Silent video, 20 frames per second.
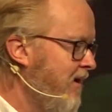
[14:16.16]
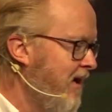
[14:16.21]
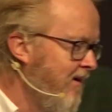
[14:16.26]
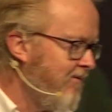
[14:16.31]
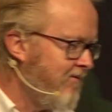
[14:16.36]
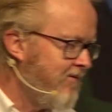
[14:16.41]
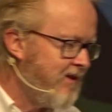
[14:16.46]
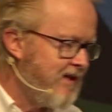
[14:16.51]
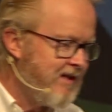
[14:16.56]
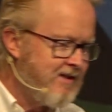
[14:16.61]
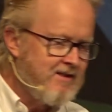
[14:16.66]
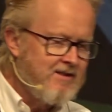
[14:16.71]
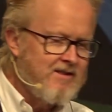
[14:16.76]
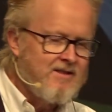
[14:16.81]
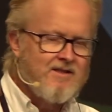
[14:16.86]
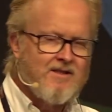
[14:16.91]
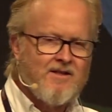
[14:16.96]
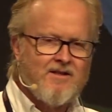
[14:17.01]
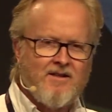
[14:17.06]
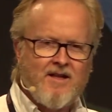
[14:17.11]
we have
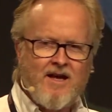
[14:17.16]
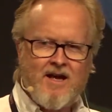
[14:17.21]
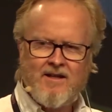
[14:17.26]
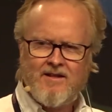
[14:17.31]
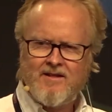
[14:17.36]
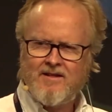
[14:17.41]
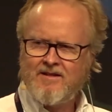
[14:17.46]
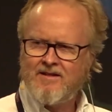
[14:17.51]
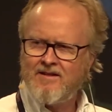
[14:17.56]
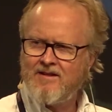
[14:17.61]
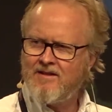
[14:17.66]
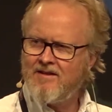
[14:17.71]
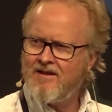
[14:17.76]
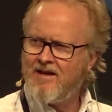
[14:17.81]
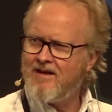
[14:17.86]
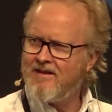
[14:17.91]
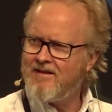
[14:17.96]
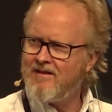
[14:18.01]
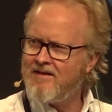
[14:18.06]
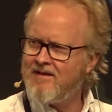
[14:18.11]
this and that and
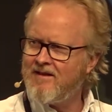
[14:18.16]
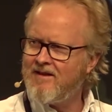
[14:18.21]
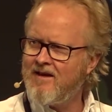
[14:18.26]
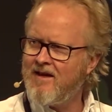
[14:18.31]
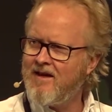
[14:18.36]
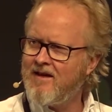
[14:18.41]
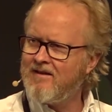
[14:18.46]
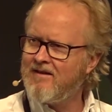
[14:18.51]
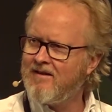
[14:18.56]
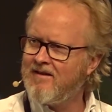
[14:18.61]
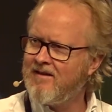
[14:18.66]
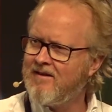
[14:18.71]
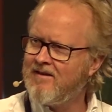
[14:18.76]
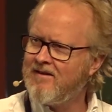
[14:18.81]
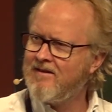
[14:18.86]
that and that.